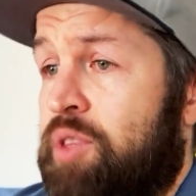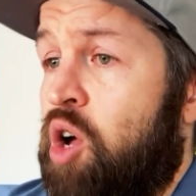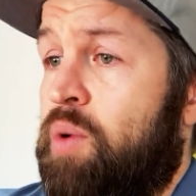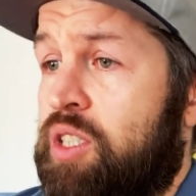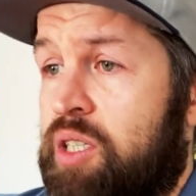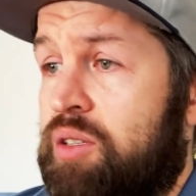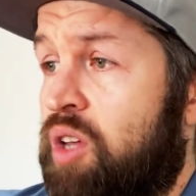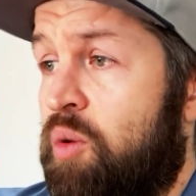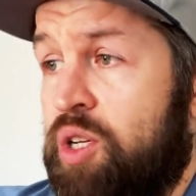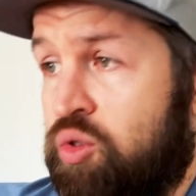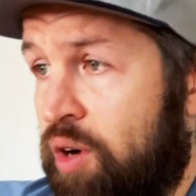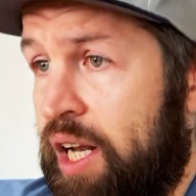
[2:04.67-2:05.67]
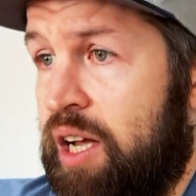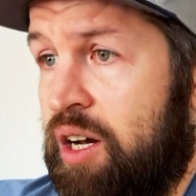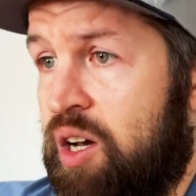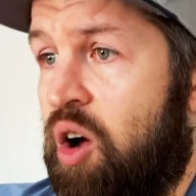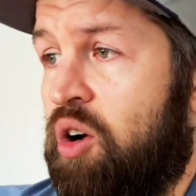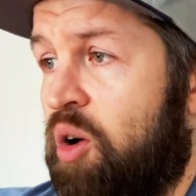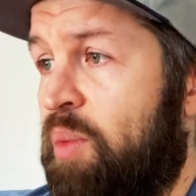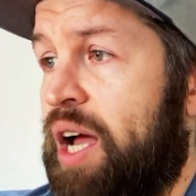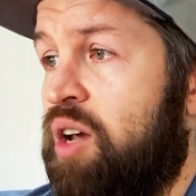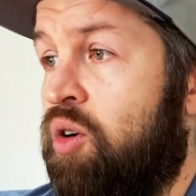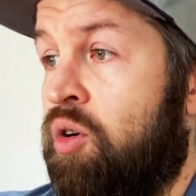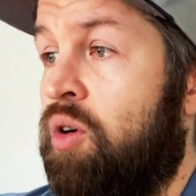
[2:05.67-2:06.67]
No one's really going to knock on my
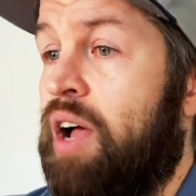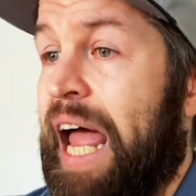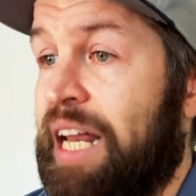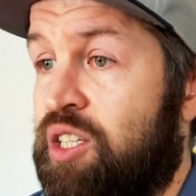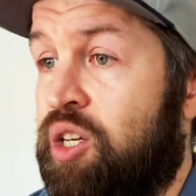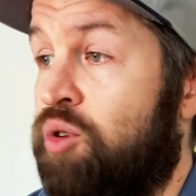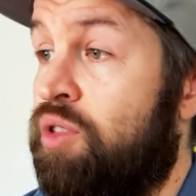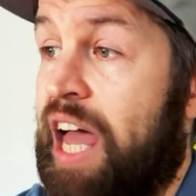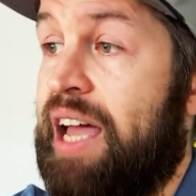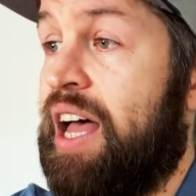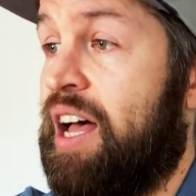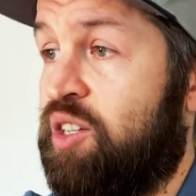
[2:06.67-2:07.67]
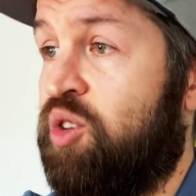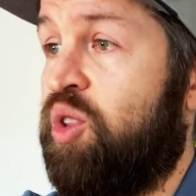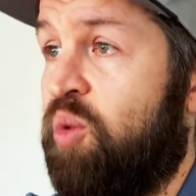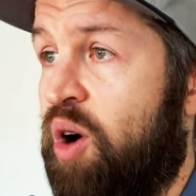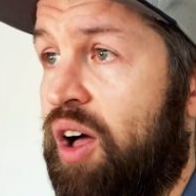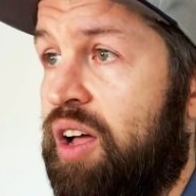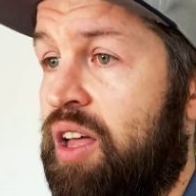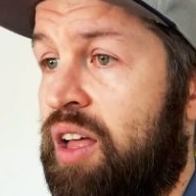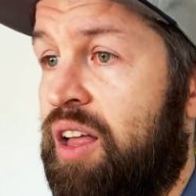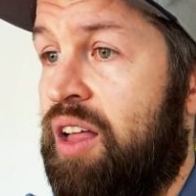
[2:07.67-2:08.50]
door. And 2, they can't do the work.